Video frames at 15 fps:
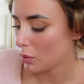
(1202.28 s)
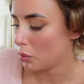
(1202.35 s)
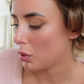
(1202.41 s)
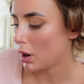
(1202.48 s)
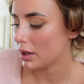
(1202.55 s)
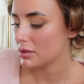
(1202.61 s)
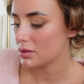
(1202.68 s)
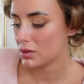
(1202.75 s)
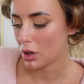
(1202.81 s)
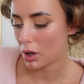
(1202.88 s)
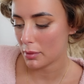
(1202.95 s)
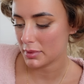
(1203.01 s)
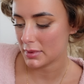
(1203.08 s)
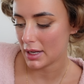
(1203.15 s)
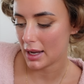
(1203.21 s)
One
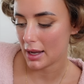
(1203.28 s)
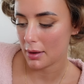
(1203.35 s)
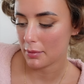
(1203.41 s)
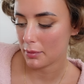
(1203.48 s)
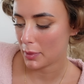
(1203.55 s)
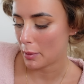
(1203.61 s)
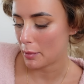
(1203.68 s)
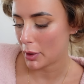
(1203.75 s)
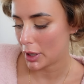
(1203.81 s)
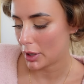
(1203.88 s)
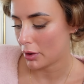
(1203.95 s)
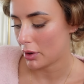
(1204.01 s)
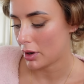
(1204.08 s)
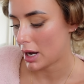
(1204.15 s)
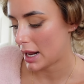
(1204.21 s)
top tip when putting
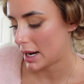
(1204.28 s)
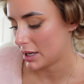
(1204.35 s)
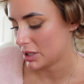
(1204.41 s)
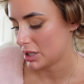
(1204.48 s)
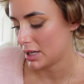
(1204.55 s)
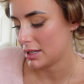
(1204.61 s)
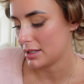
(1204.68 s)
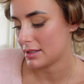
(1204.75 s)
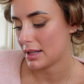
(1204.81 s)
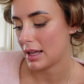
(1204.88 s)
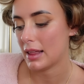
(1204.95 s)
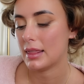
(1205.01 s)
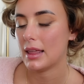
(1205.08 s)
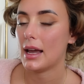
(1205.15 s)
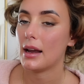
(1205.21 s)
on eyelashes,
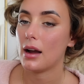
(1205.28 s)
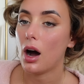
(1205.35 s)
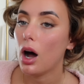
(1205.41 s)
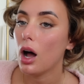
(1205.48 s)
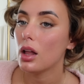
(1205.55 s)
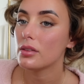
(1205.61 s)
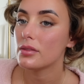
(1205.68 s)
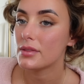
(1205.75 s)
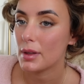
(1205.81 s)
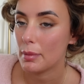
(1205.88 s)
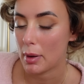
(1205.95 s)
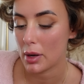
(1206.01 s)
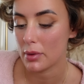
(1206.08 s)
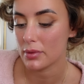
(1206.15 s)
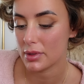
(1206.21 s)
they aren't
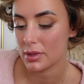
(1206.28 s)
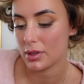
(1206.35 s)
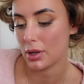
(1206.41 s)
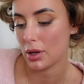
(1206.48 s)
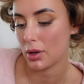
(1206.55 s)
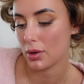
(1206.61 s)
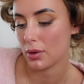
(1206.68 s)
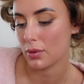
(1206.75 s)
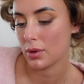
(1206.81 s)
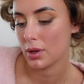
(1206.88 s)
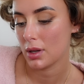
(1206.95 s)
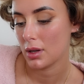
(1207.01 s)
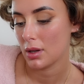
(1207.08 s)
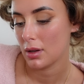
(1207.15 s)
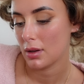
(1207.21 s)
supposed to,
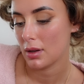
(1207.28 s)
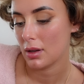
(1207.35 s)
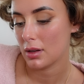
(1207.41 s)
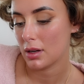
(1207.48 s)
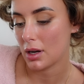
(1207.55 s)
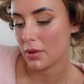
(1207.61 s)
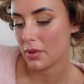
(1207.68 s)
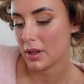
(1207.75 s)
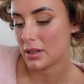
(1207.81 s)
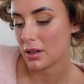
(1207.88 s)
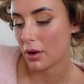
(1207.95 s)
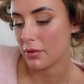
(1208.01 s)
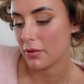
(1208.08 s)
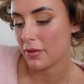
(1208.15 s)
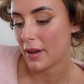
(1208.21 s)
you know, they
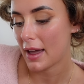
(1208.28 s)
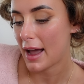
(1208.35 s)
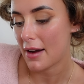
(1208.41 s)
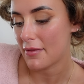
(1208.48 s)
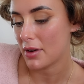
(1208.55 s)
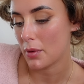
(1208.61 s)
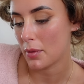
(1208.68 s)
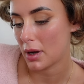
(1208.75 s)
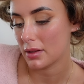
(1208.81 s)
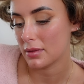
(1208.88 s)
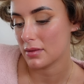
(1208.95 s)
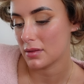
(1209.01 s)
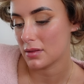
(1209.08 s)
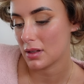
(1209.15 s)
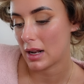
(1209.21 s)
don't fit
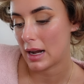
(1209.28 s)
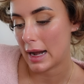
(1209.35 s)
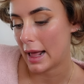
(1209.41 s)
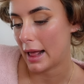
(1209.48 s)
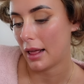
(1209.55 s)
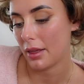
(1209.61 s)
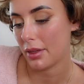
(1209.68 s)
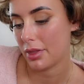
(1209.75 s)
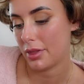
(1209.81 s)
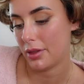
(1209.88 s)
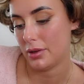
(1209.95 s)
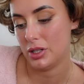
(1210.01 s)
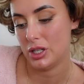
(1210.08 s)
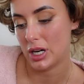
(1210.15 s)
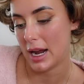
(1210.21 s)
everyone's length,
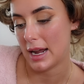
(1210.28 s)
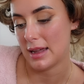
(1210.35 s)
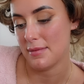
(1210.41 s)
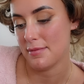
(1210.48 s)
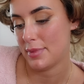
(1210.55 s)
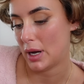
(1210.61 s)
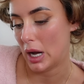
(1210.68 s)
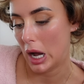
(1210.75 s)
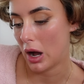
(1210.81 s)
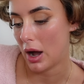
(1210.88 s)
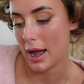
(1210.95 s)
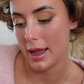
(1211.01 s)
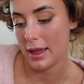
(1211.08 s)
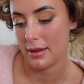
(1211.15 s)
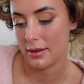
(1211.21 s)
shape,
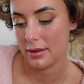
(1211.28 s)
eye.